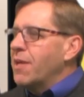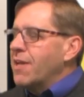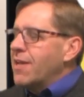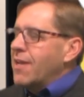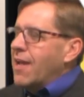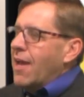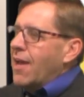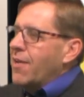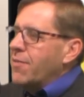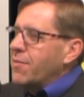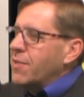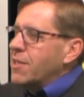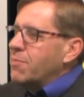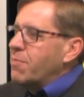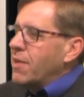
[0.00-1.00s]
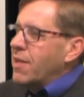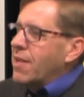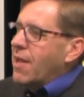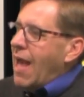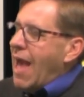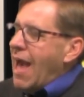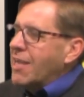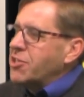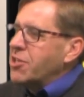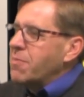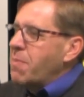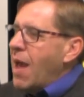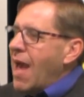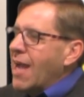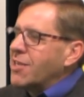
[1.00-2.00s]
been an
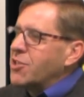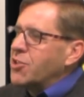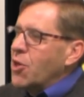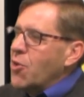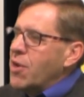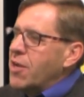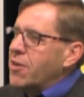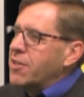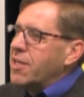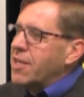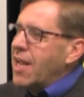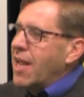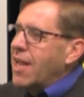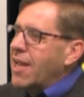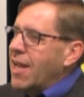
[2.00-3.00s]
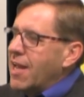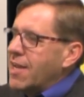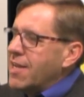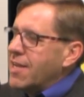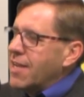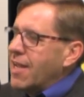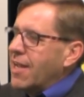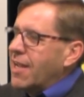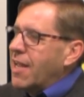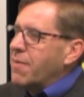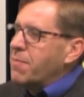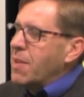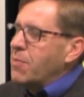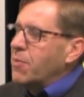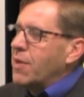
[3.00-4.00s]
action-packed show here today, and
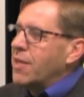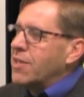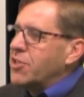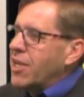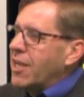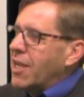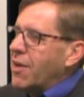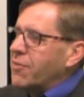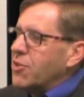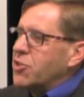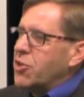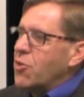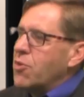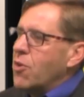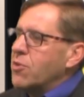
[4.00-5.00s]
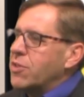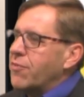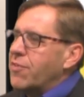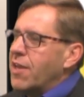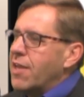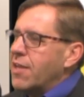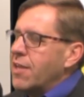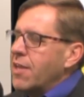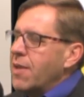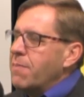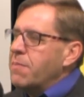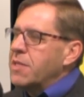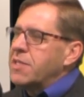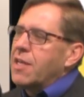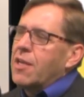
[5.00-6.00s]
again, people can check out the show notes if they
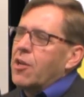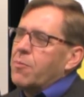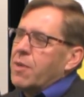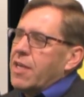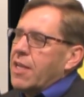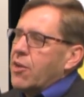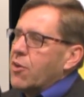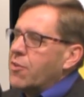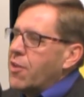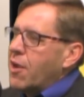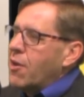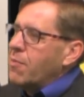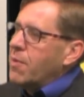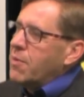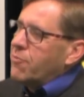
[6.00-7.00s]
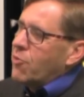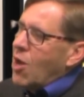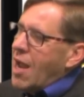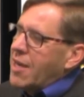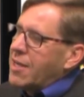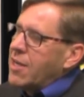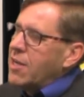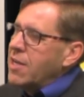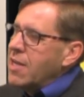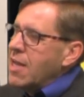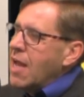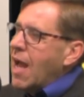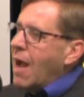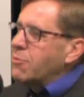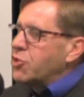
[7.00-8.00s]
missed a little bit here or there. But Veronica,
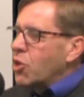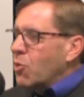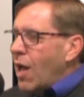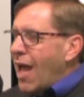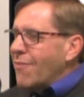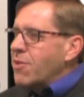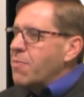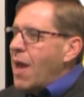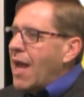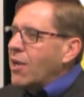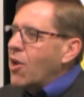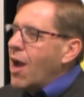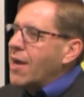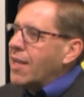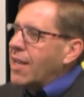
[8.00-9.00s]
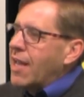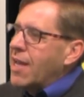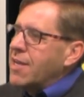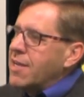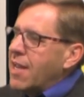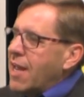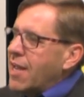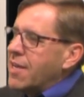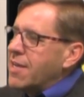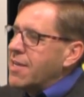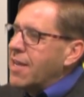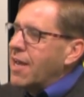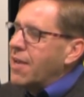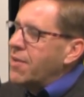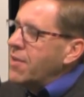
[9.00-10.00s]
I'm sure we'll have you back on again,
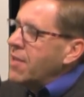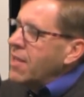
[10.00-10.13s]
and